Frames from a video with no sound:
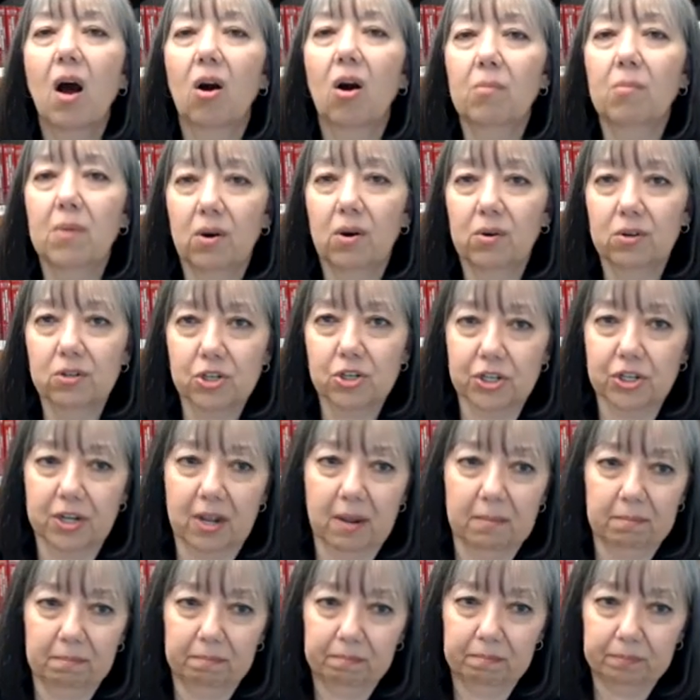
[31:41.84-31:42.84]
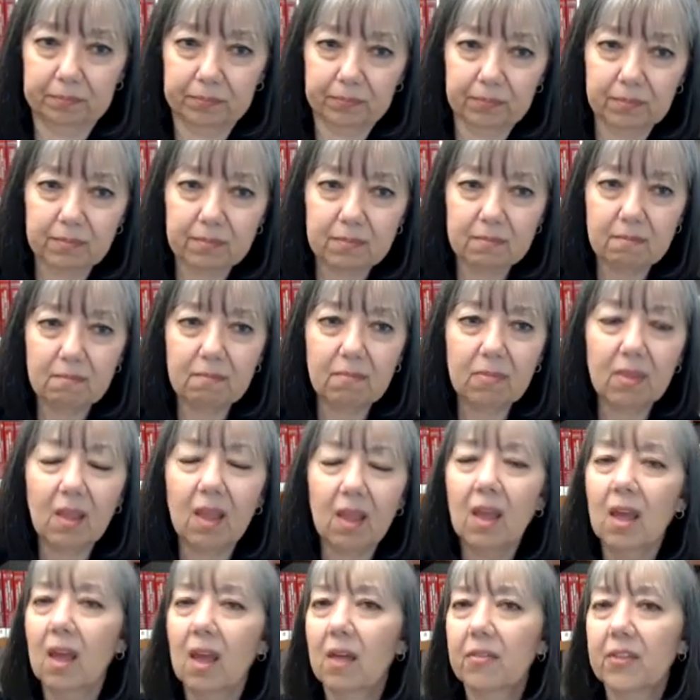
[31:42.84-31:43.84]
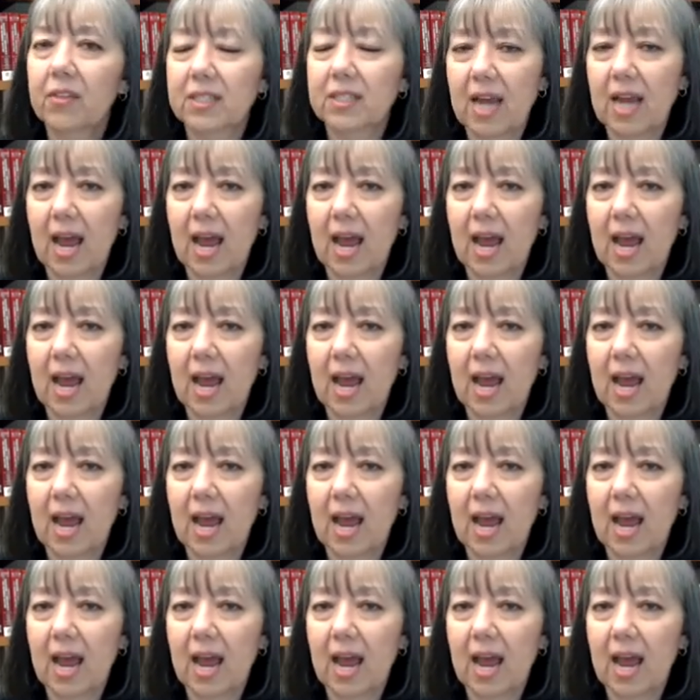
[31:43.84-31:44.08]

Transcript: Home ownership. The